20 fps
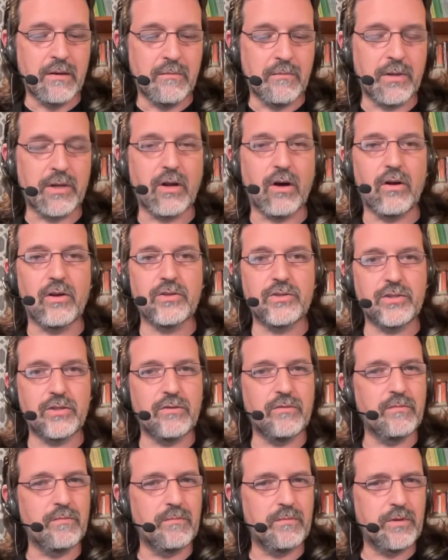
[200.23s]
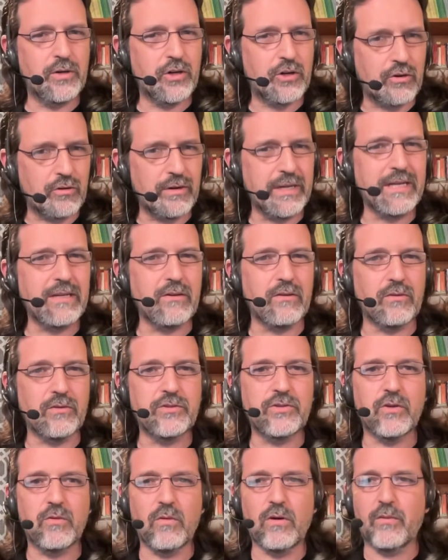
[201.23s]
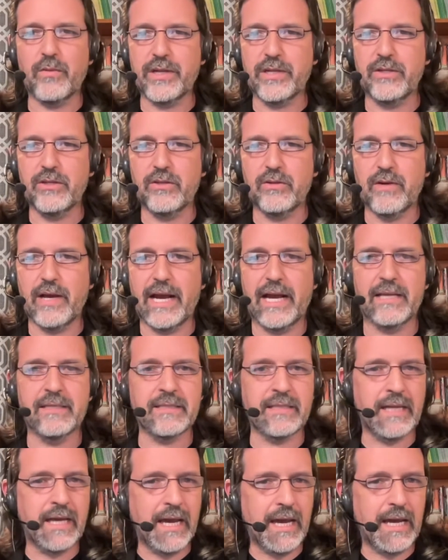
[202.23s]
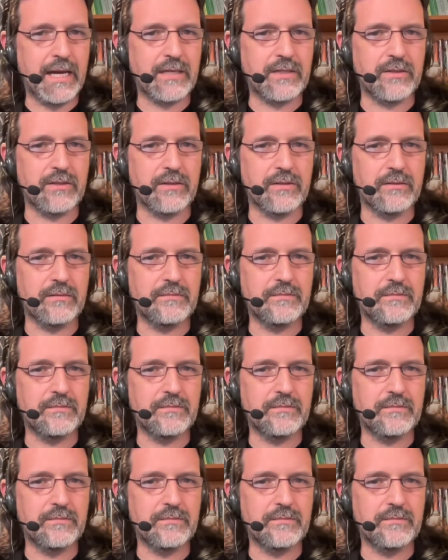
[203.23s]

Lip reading: but also critical to what we do as an actor.